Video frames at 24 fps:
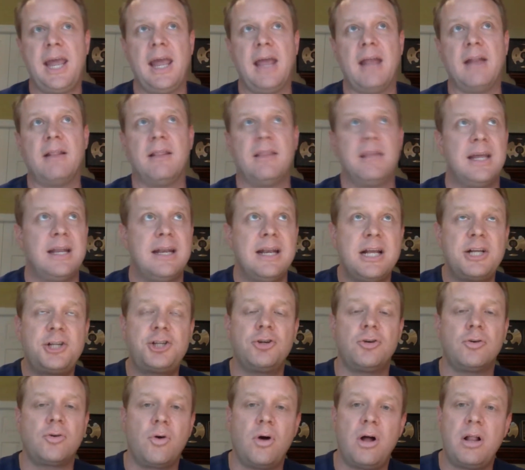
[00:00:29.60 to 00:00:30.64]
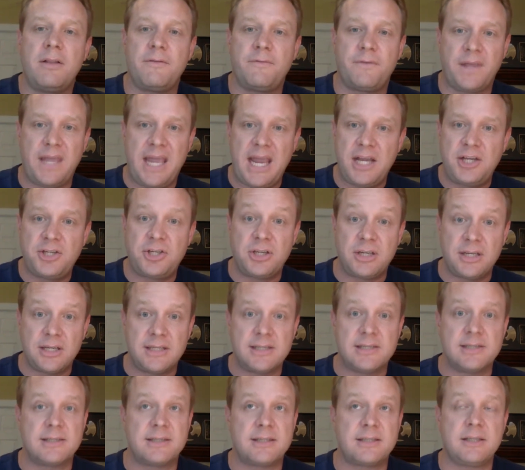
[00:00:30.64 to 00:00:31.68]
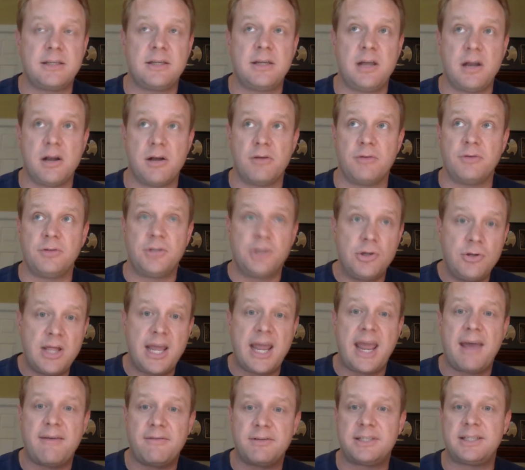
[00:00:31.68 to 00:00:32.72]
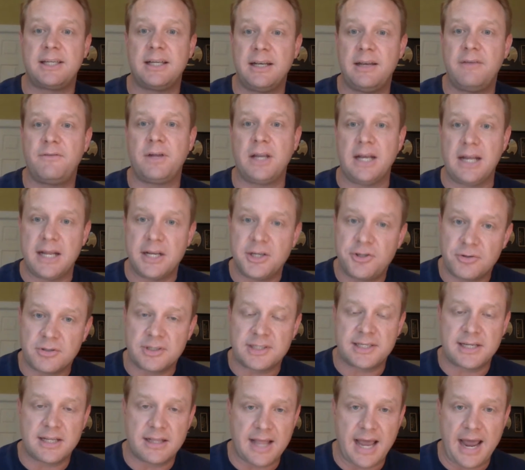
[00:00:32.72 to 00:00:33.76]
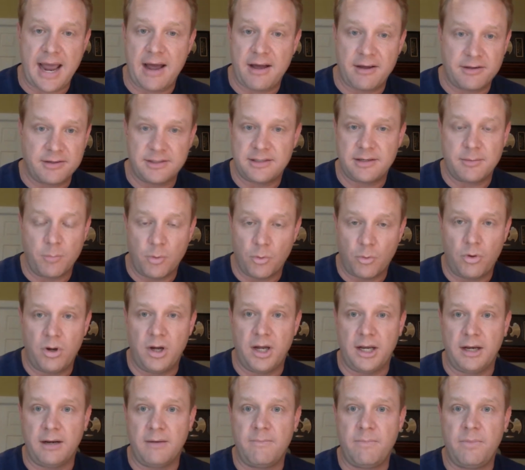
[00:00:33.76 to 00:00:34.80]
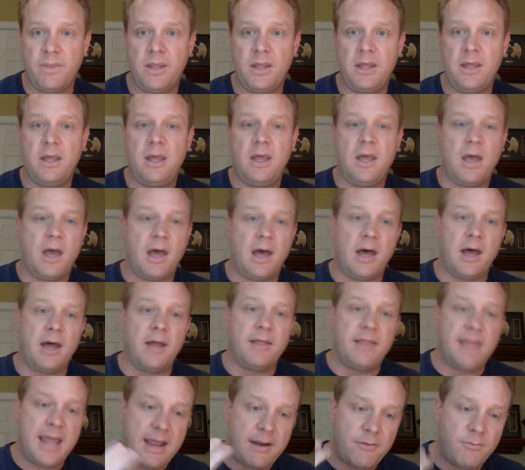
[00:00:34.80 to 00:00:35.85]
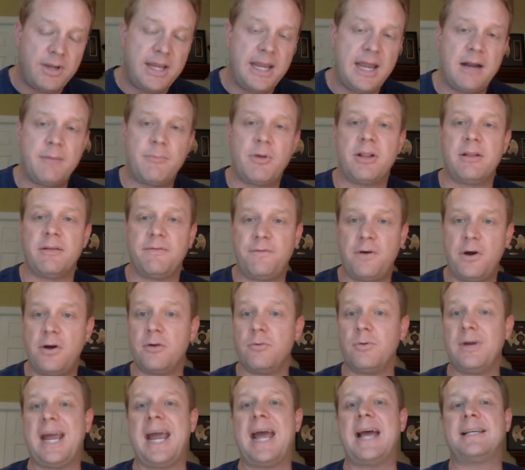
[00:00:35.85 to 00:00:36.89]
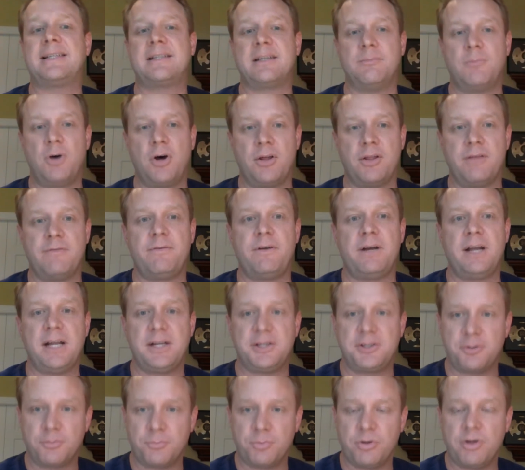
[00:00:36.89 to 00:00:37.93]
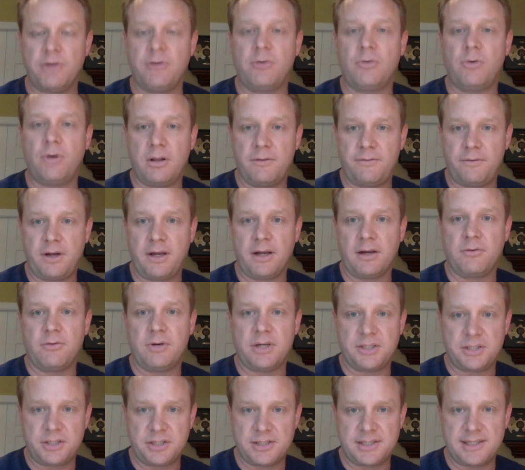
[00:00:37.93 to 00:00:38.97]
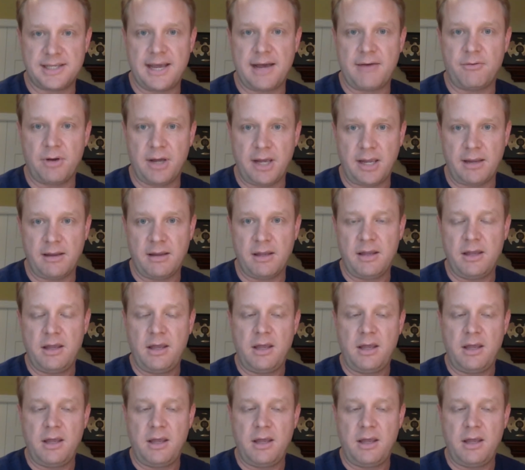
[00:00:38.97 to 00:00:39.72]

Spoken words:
And the initial qualification is, do they have a significant interest in the house, number one. Then we get them on the phone and we ask them all the financial pre-qualifying questions that way.